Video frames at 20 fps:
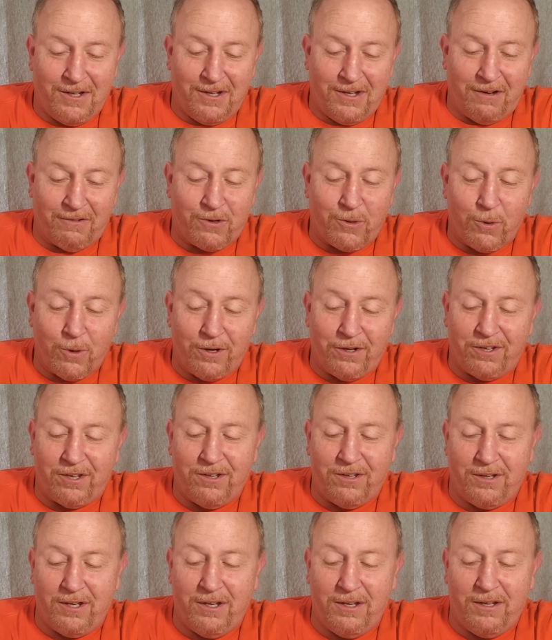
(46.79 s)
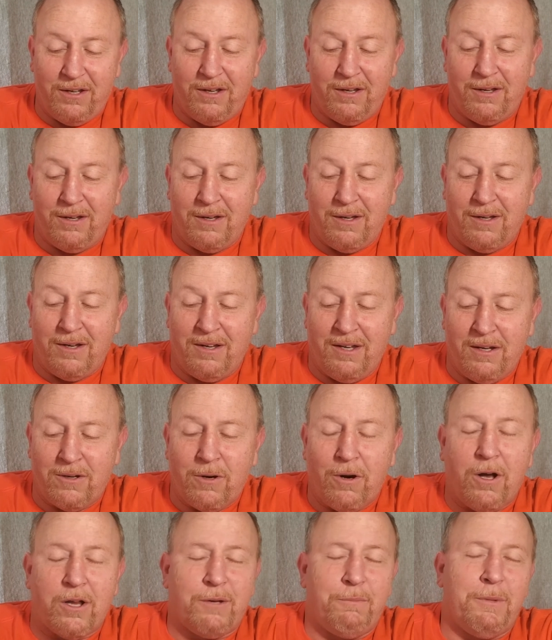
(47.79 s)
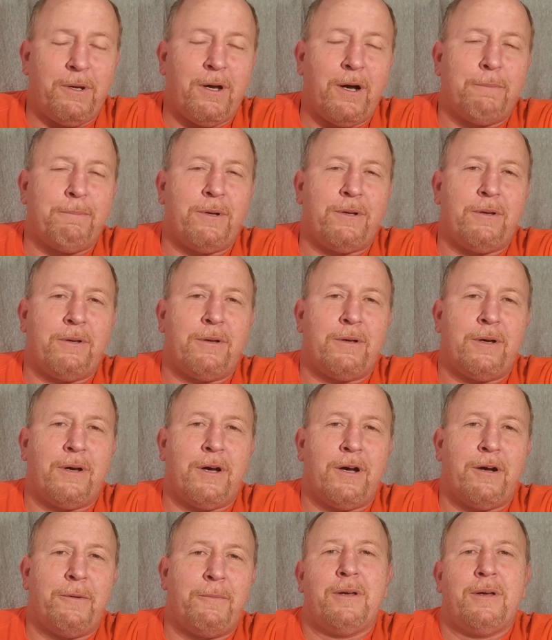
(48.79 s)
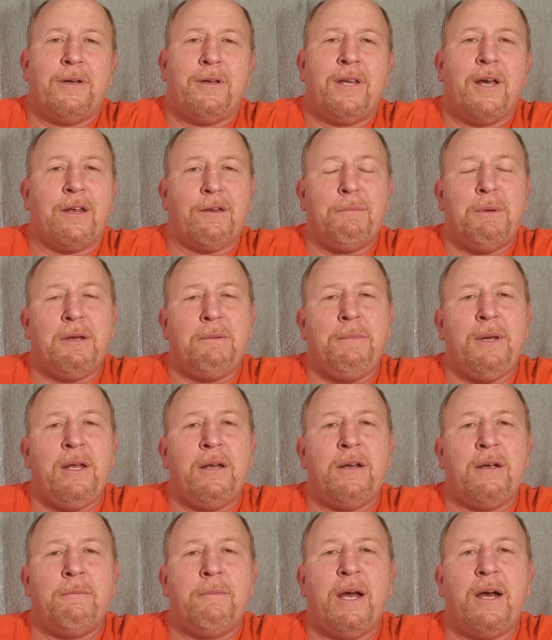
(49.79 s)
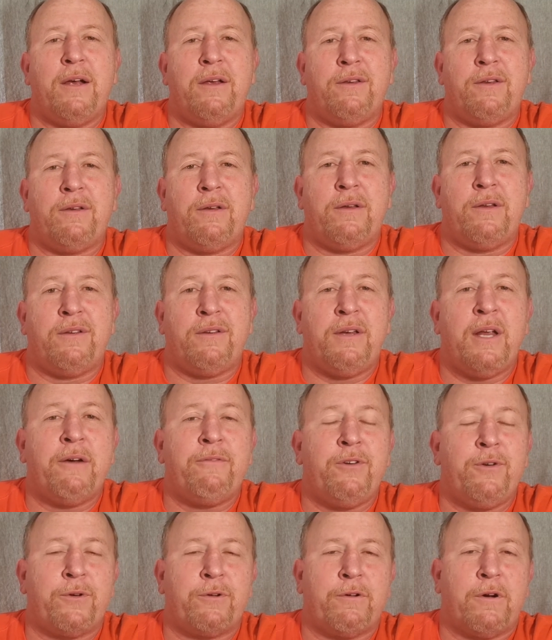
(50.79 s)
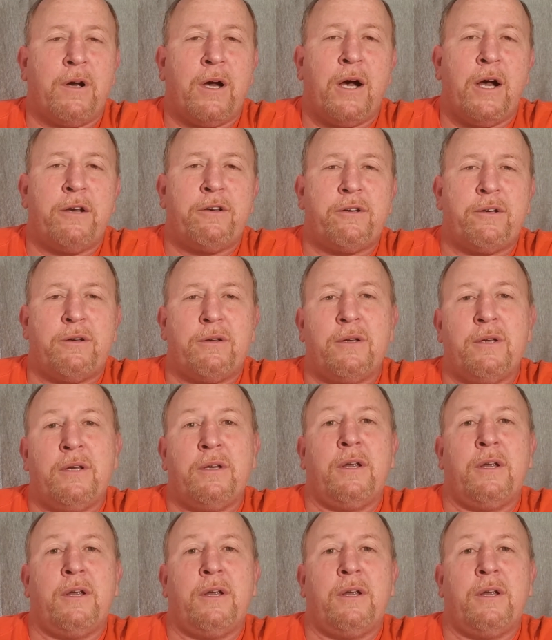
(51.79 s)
of course, he calls me up and tells me to meet him at his nephew's garage, and